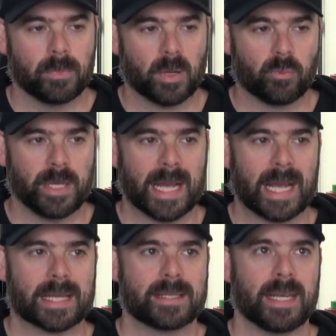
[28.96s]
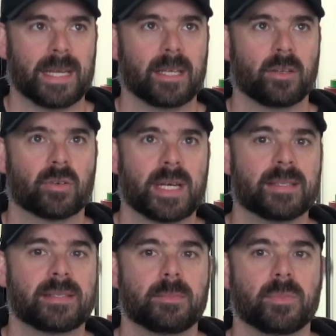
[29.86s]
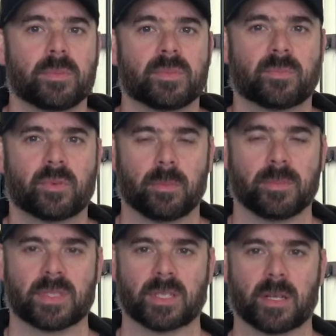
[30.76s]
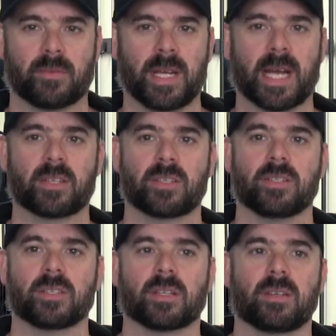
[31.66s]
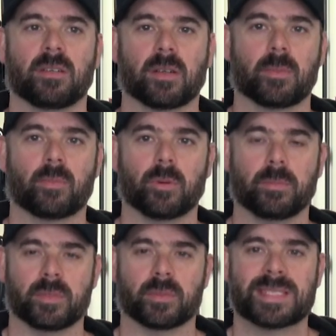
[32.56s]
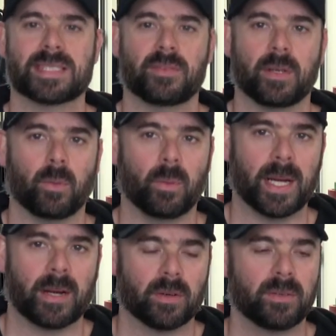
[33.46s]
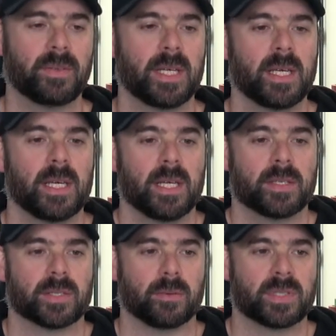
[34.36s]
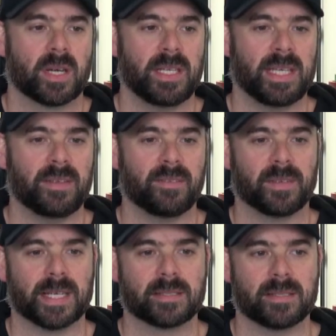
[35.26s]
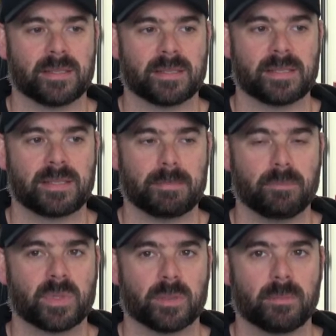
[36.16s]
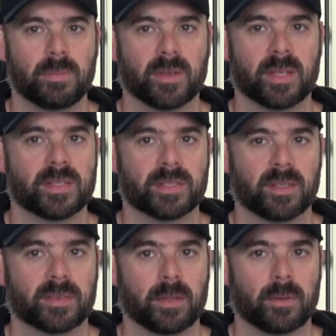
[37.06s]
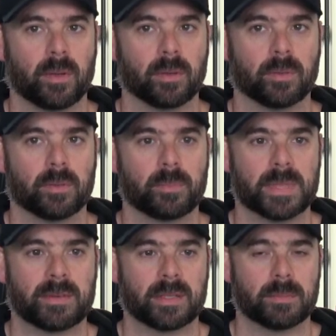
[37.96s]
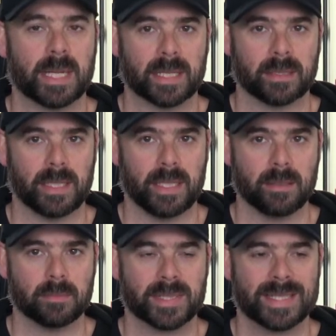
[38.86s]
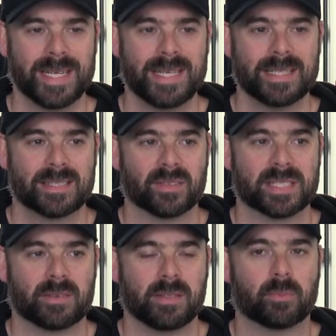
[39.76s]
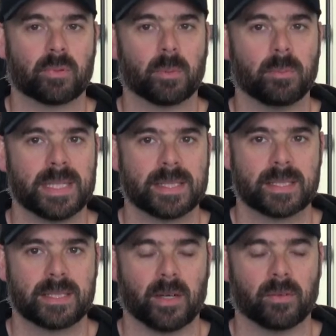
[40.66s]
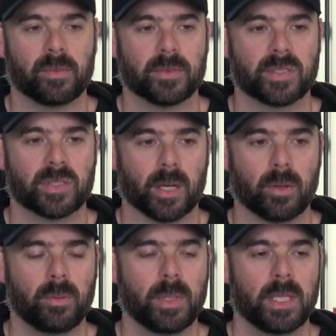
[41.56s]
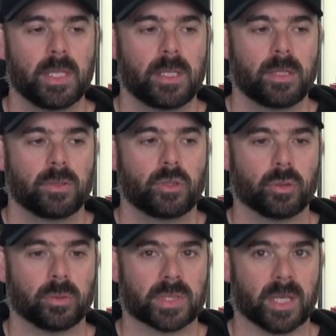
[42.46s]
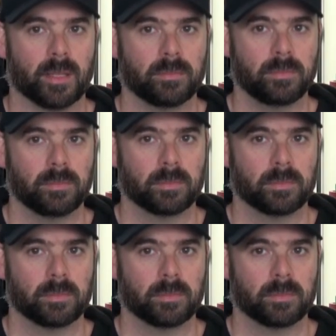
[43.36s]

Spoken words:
reacting and creating symptoms of problems as a kind of reaction to other underlying problems you're not necessarily aware of. So tight hip flexors is a symptom of other stuff going on, particularly around the back and the hips, not necessarily the problem itself. So short term,